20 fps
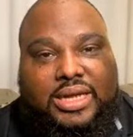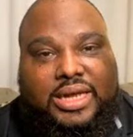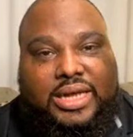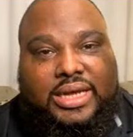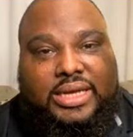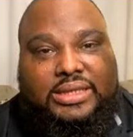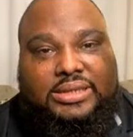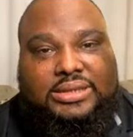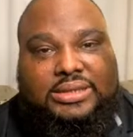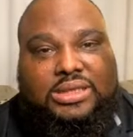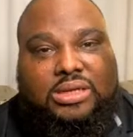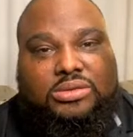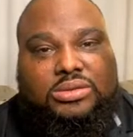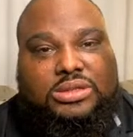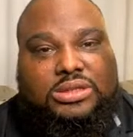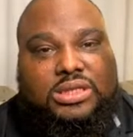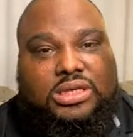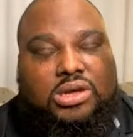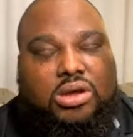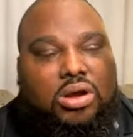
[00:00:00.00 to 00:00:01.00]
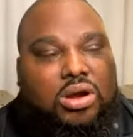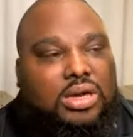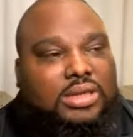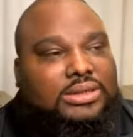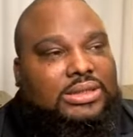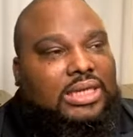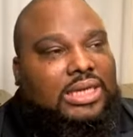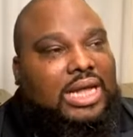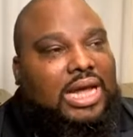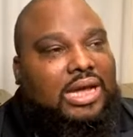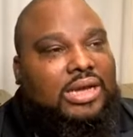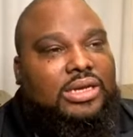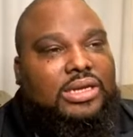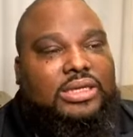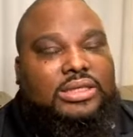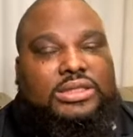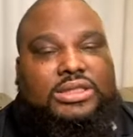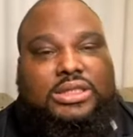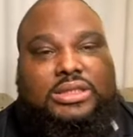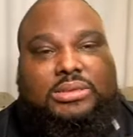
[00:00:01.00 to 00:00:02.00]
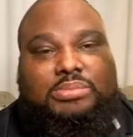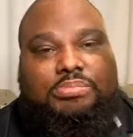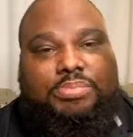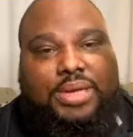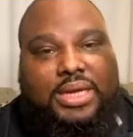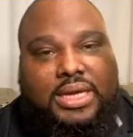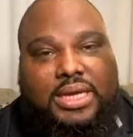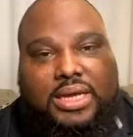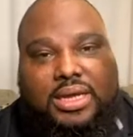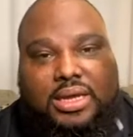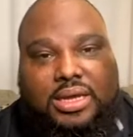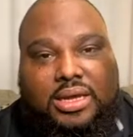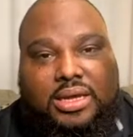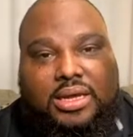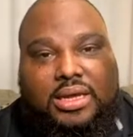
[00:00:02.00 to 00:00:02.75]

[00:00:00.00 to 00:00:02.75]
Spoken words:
And cigars allow you to just be,